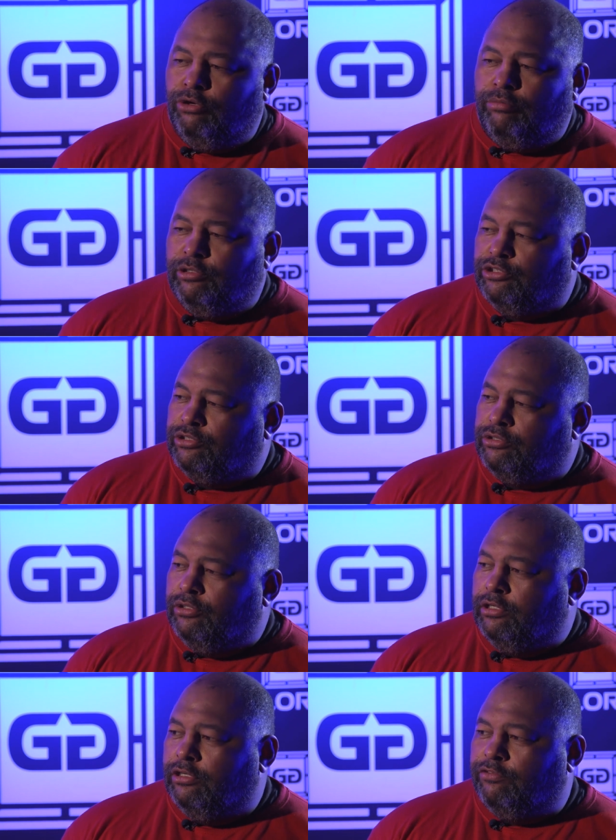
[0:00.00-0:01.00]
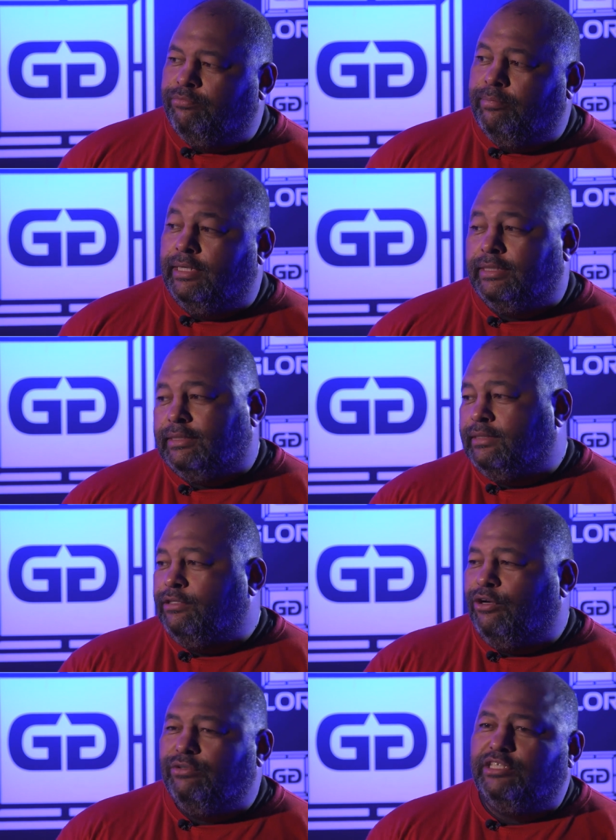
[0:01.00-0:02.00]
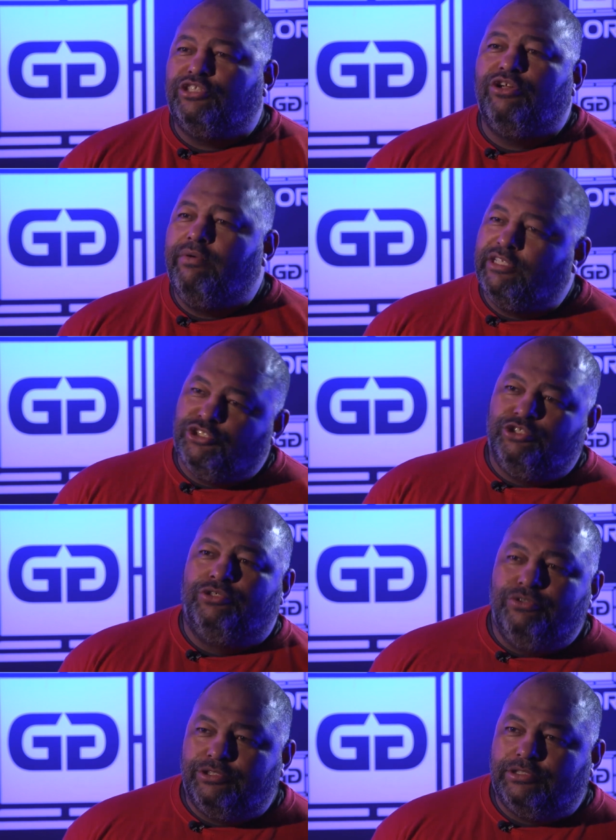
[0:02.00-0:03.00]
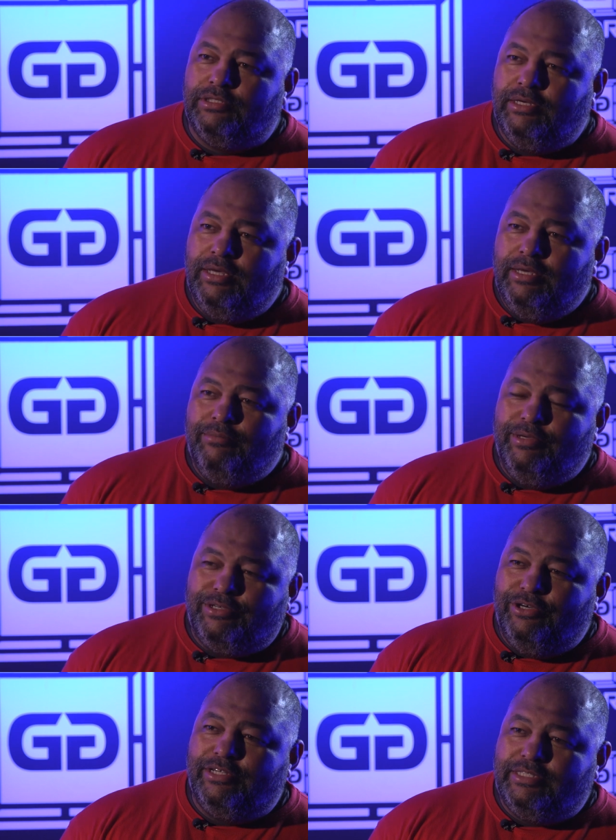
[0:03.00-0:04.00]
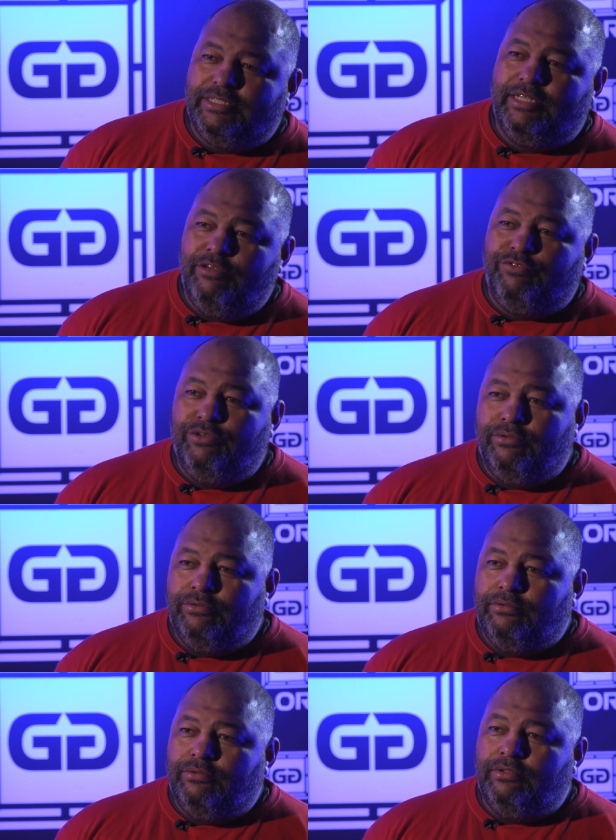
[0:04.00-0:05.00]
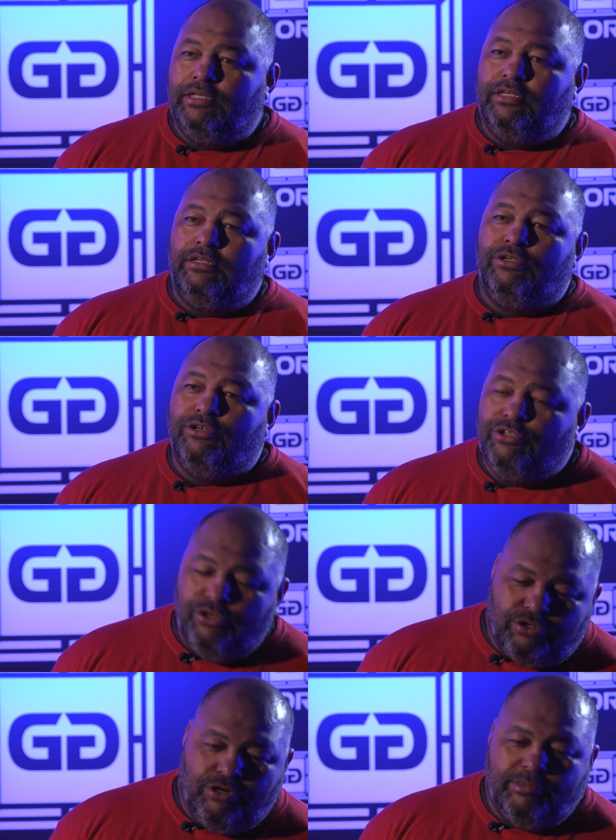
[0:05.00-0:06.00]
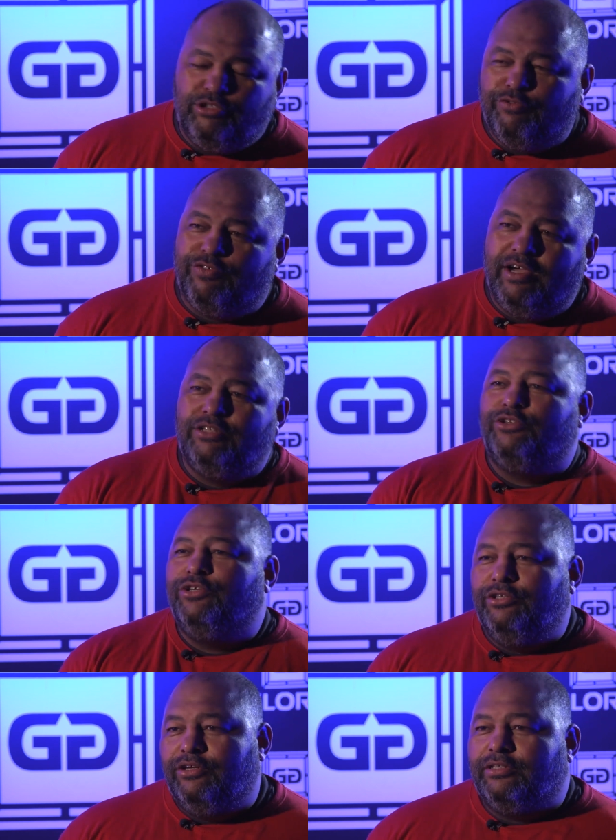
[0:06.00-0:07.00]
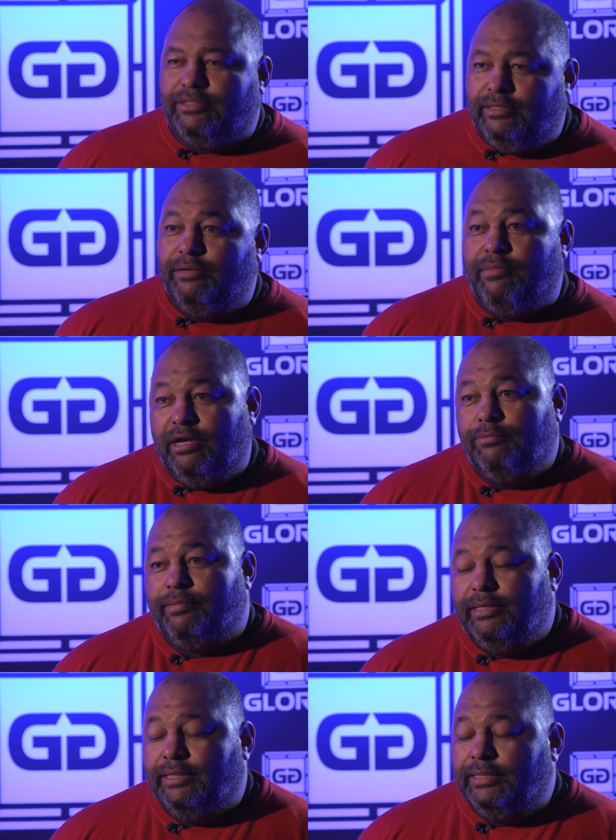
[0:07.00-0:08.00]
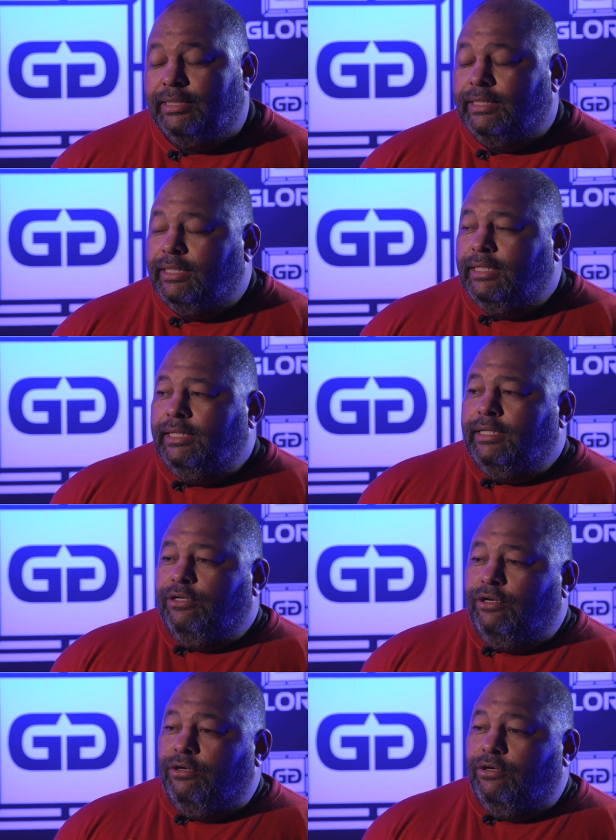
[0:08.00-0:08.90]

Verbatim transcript: almost torn off, but you know, that's no excuse, because if you, you you're coming to fight or you're not, in my opinion. You